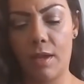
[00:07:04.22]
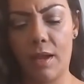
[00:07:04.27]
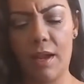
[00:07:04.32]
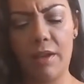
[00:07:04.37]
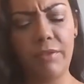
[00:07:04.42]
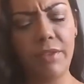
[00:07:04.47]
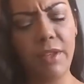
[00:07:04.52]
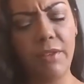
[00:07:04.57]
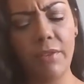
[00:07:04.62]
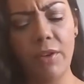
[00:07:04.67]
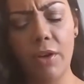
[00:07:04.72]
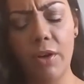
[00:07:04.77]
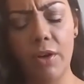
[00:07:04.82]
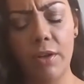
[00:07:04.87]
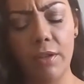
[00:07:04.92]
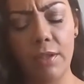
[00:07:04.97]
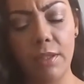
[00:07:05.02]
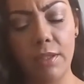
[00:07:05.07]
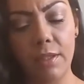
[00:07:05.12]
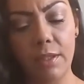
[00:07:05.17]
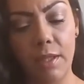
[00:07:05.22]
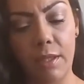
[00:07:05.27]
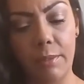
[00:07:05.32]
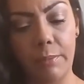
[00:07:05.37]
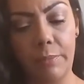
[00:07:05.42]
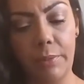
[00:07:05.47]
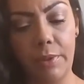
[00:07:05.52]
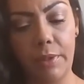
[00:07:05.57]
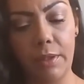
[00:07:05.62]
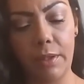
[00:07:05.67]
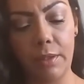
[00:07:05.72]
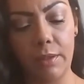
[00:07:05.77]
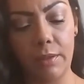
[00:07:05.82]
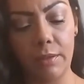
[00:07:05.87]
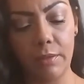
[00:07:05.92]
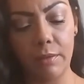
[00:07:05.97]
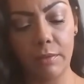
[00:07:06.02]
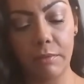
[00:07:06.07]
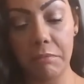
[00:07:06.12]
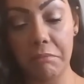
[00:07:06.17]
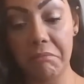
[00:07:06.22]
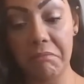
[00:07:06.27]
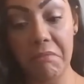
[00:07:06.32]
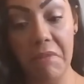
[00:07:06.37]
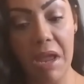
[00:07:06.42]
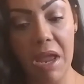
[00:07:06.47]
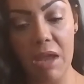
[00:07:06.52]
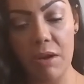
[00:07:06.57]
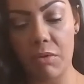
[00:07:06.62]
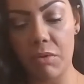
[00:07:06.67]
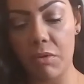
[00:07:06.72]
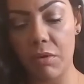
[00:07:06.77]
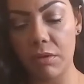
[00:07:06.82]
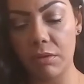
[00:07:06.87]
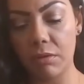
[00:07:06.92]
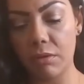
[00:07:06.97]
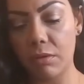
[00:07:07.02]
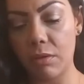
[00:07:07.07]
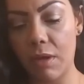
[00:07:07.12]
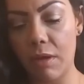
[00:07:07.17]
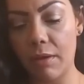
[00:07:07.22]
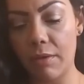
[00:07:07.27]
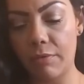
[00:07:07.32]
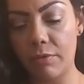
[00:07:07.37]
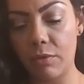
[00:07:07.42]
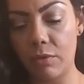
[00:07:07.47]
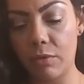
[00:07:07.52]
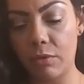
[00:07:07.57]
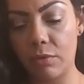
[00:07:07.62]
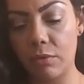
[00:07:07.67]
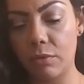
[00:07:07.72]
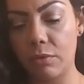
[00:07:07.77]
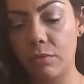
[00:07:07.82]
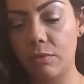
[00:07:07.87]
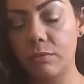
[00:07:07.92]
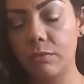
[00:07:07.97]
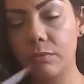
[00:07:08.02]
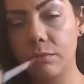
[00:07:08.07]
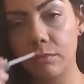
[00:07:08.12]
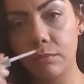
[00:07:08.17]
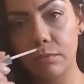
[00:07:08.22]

I've never heard of this company at all, so I have no clue.